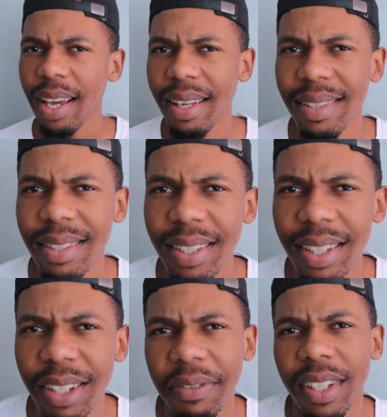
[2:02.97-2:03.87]
and
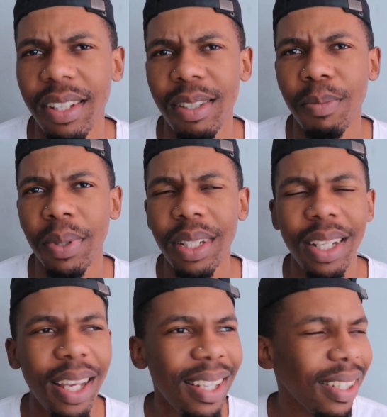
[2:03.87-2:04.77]
see if there's
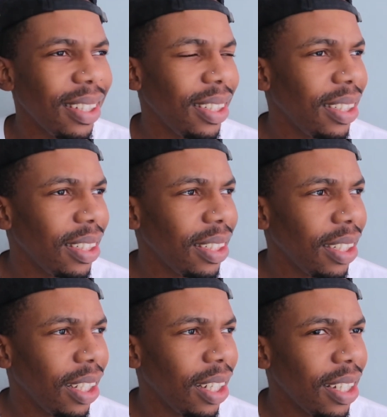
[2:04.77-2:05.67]
been any
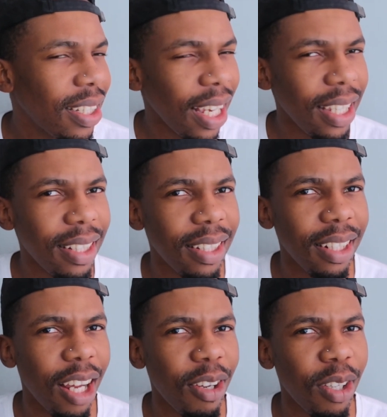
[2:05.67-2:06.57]
change
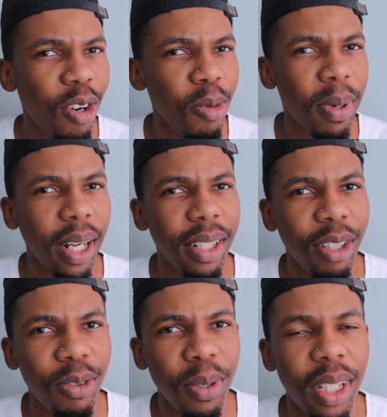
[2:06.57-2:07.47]
in how they operate
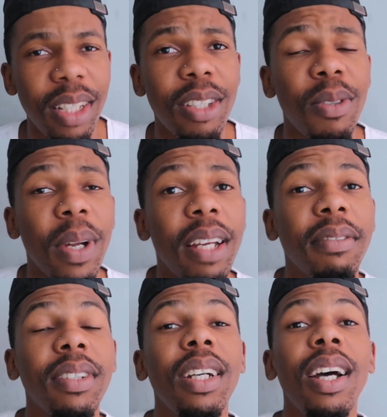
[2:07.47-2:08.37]
and do things and
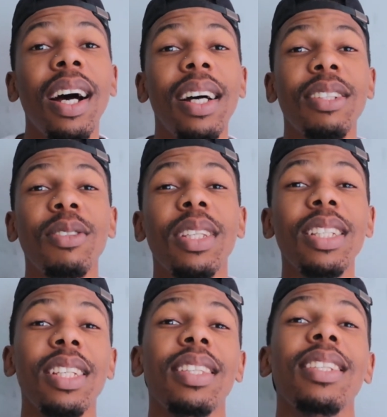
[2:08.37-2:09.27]
whatever. Alright, so
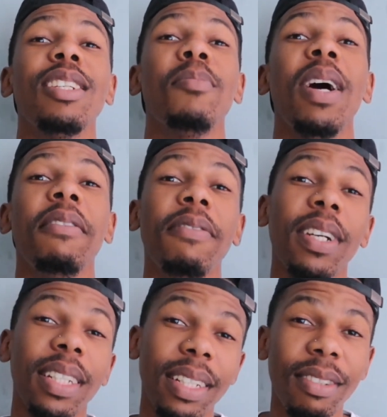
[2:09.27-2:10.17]
these are my
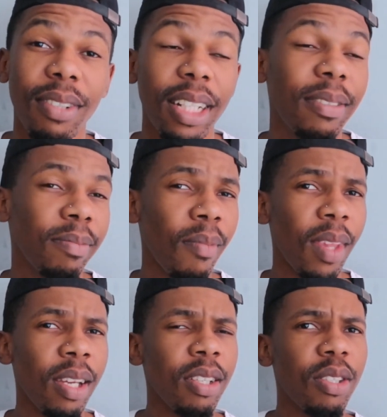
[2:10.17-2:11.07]
findings, right?
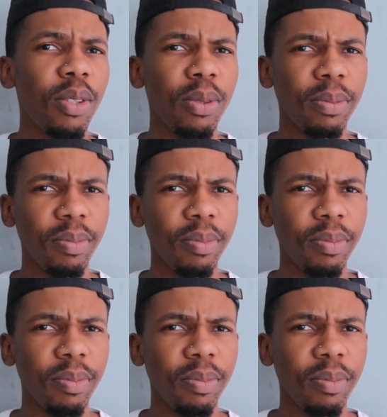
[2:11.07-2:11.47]
So